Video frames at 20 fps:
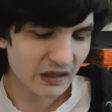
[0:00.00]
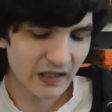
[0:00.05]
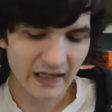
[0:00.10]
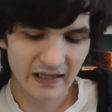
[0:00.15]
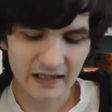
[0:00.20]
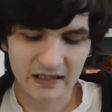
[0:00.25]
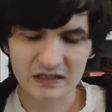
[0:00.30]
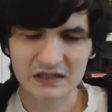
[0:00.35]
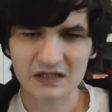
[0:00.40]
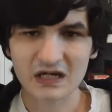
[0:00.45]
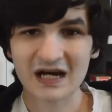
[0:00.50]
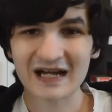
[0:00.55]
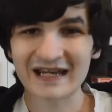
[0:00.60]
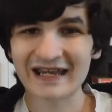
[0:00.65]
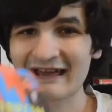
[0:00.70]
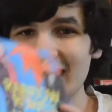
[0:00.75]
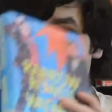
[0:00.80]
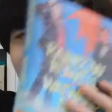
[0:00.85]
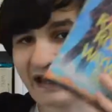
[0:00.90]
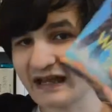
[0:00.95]
and I
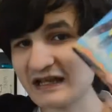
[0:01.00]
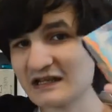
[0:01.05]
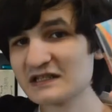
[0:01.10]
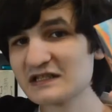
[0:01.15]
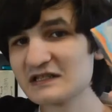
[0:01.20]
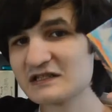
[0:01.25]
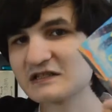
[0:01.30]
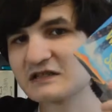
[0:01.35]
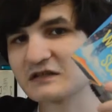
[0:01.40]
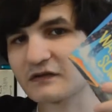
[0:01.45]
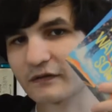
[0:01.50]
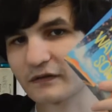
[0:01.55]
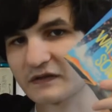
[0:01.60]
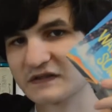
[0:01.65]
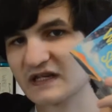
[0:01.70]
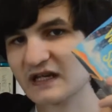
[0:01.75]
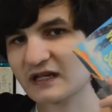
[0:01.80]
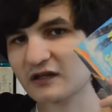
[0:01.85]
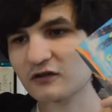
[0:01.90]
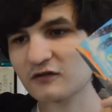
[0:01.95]
hated the
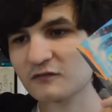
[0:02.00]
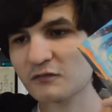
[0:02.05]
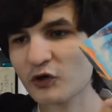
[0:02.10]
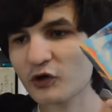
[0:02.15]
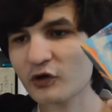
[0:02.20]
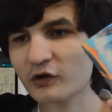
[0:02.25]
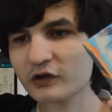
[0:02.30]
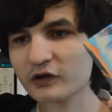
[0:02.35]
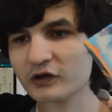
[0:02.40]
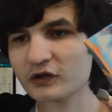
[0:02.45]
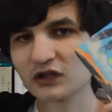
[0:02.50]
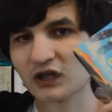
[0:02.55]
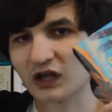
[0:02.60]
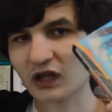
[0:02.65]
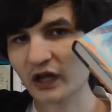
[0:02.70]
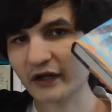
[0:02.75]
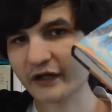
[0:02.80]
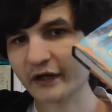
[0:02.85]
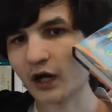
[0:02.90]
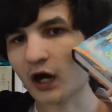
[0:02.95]
second book.
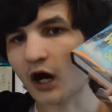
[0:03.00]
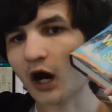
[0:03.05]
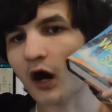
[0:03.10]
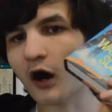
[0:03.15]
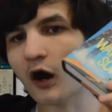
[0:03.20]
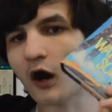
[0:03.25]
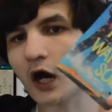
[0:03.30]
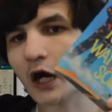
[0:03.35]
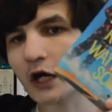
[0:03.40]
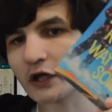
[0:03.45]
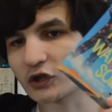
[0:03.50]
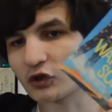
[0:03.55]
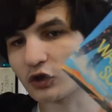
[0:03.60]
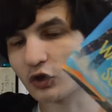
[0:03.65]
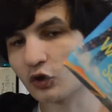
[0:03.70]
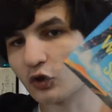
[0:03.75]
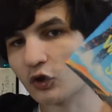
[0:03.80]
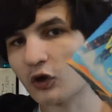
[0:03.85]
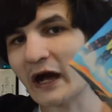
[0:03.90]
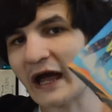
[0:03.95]
Like,
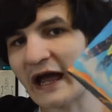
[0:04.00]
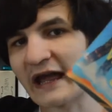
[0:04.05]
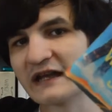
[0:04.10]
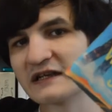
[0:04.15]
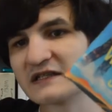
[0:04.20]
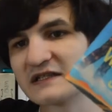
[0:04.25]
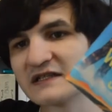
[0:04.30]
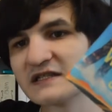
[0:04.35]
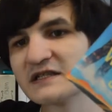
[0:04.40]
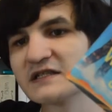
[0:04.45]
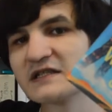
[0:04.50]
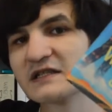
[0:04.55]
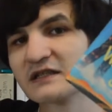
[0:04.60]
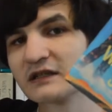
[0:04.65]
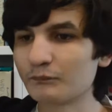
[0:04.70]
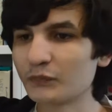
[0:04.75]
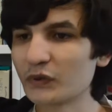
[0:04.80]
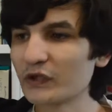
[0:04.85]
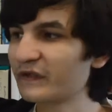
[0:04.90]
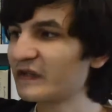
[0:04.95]
hardcore hated.
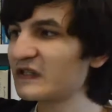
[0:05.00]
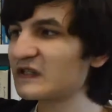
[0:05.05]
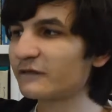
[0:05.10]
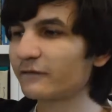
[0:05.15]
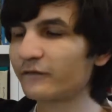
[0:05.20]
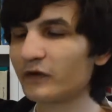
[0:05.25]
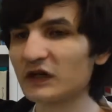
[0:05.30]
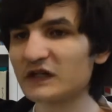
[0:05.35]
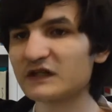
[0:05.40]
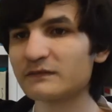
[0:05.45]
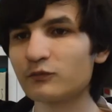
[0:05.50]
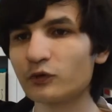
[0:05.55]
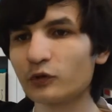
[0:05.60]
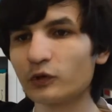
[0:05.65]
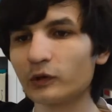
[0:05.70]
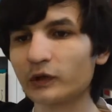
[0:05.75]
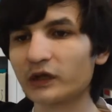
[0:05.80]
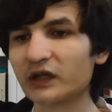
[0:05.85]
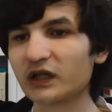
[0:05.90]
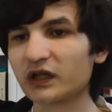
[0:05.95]
But this first
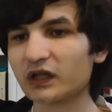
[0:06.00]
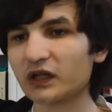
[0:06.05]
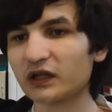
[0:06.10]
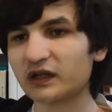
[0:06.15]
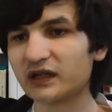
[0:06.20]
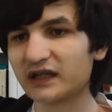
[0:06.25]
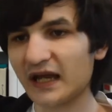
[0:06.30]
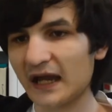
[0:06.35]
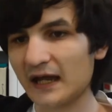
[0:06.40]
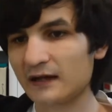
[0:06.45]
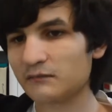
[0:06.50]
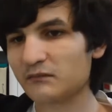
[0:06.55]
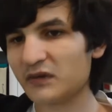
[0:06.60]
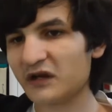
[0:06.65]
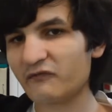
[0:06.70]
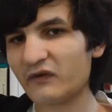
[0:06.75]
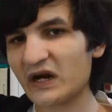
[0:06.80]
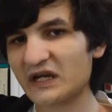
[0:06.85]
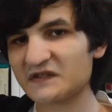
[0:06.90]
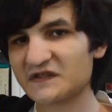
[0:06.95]
book can be
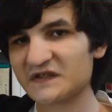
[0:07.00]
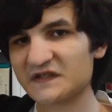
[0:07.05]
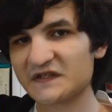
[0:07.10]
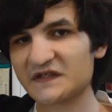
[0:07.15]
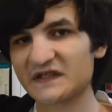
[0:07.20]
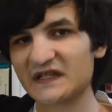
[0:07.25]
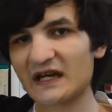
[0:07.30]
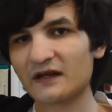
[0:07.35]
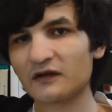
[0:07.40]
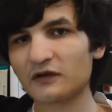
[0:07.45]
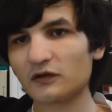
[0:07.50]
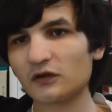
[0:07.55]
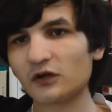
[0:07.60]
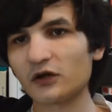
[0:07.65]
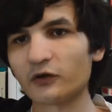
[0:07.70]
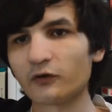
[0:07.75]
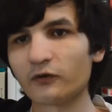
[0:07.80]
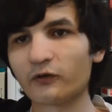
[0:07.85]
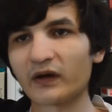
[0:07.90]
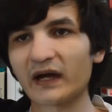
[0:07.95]
read as a
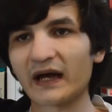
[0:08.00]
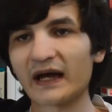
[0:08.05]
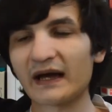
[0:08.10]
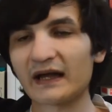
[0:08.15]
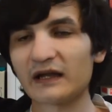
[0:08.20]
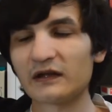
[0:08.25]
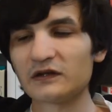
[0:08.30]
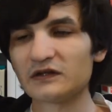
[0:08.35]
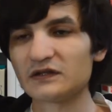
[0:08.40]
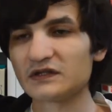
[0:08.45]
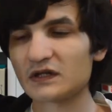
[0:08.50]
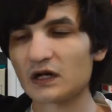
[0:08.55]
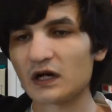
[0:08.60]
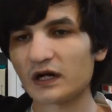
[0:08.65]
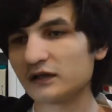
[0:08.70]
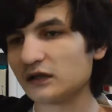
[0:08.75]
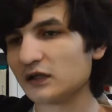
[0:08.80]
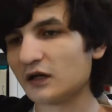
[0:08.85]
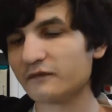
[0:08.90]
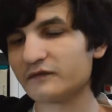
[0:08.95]
standalone, and
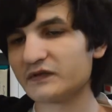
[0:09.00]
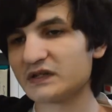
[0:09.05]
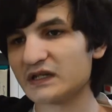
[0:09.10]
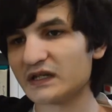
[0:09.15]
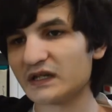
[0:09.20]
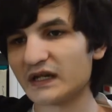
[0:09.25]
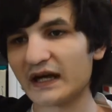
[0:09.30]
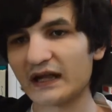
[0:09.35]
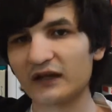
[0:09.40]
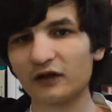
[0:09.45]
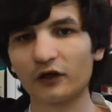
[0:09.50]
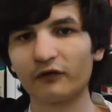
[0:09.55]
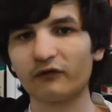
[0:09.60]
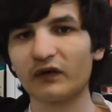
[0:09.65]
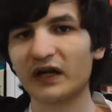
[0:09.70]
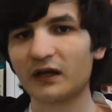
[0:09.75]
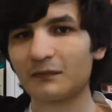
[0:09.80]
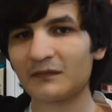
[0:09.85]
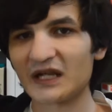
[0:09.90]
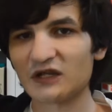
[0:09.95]
I loved it, and I
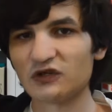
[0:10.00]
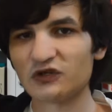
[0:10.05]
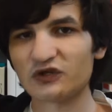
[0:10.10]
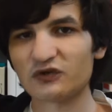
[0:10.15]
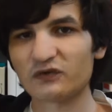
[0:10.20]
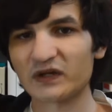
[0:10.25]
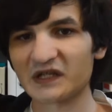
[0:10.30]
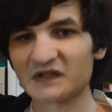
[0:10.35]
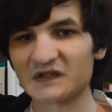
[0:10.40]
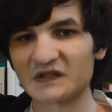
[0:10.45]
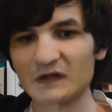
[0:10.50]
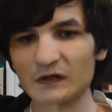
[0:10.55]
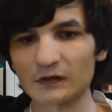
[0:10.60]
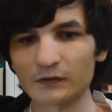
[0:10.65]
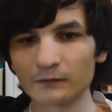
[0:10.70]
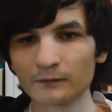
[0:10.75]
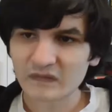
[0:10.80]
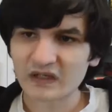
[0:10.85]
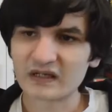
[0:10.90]
recommend doing so.